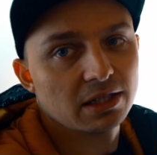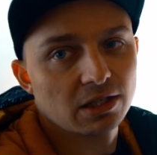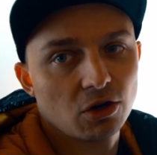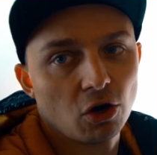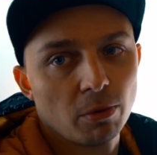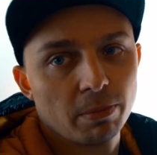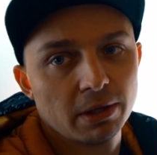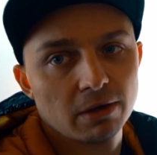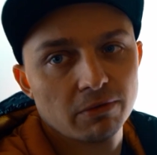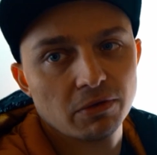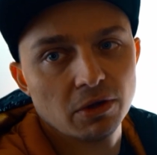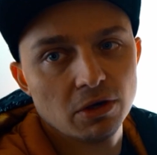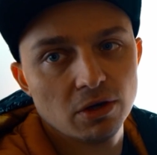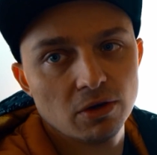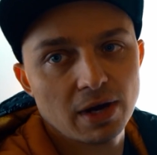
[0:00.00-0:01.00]
a copy of the
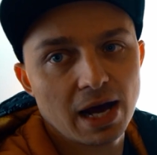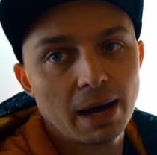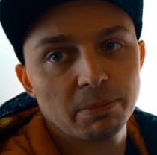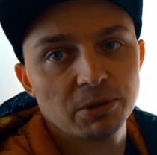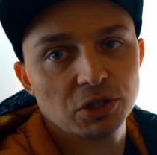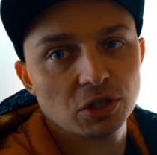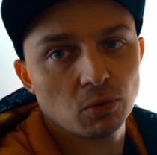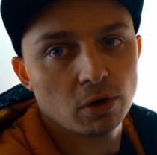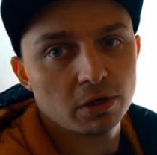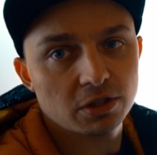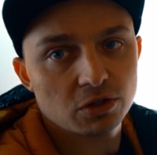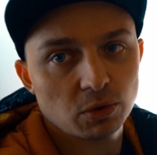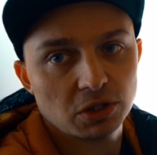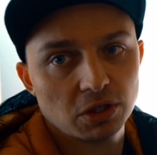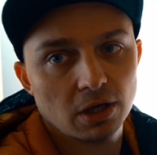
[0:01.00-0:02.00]
new Aperture
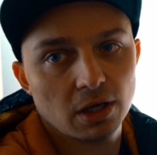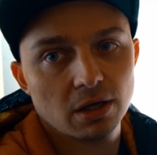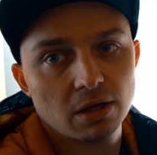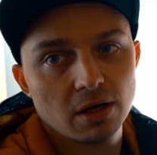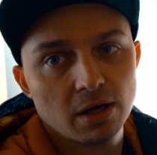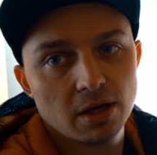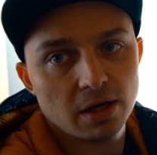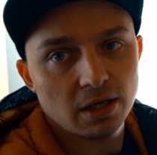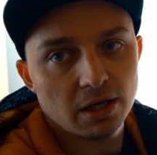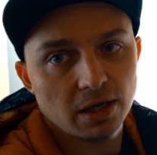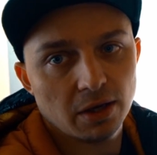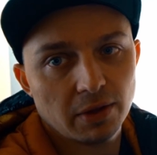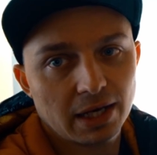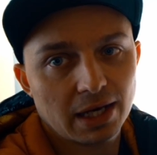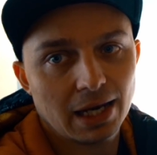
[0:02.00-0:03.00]
ones, which are
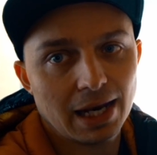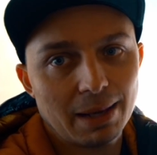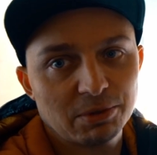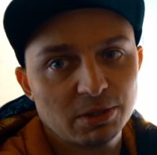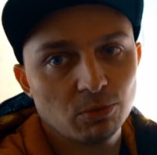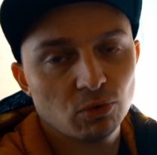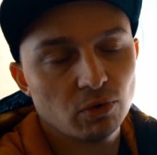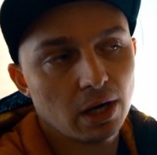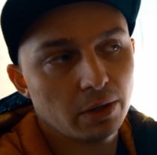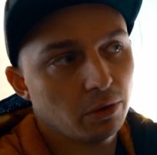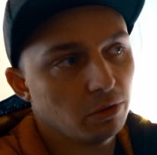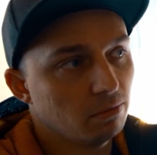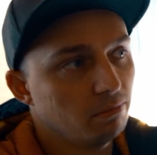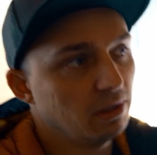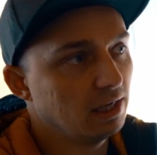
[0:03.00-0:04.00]
they're collapsible rather
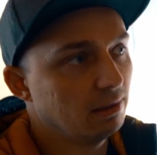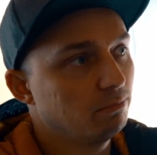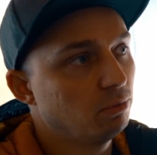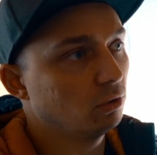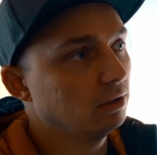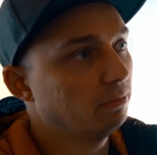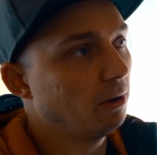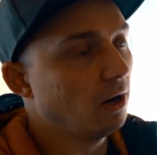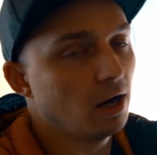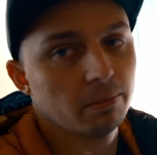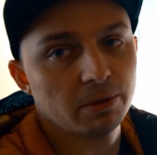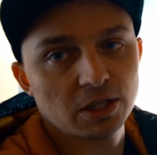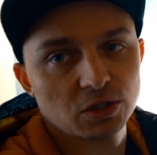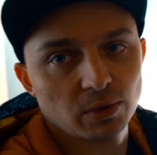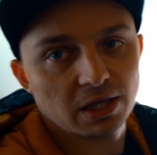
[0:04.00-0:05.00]
than being pulled apart,
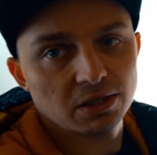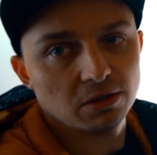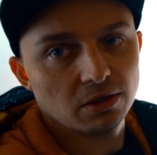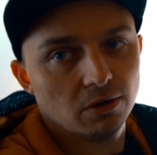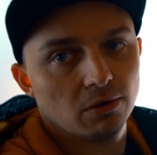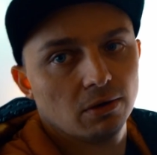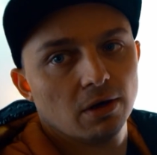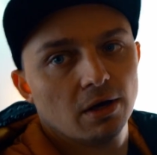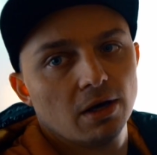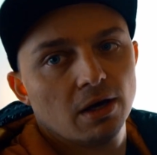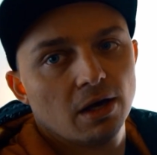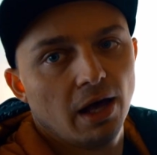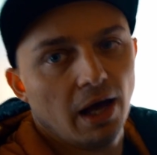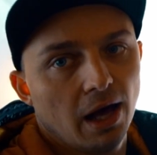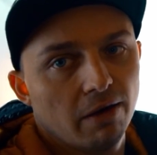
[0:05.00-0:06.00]
because when I do
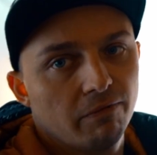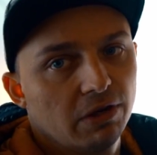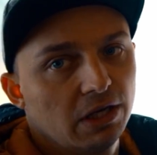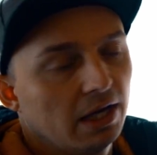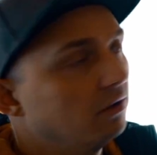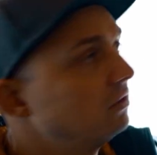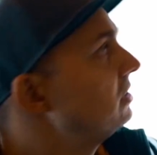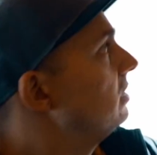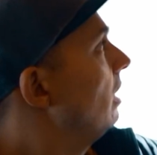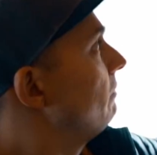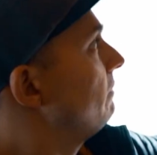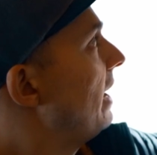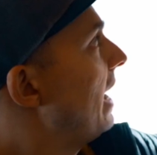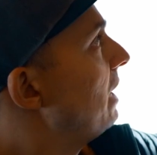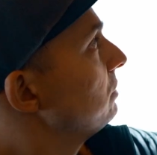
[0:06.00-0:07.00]
video
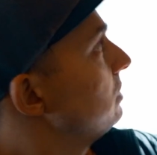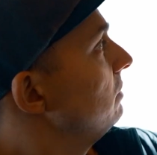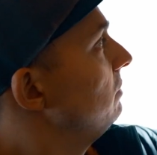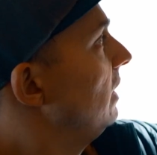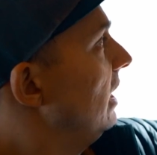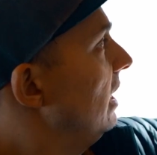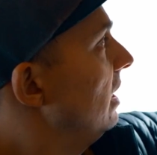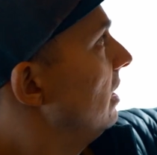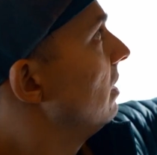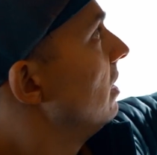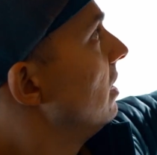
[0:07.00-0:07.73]
stuff out of here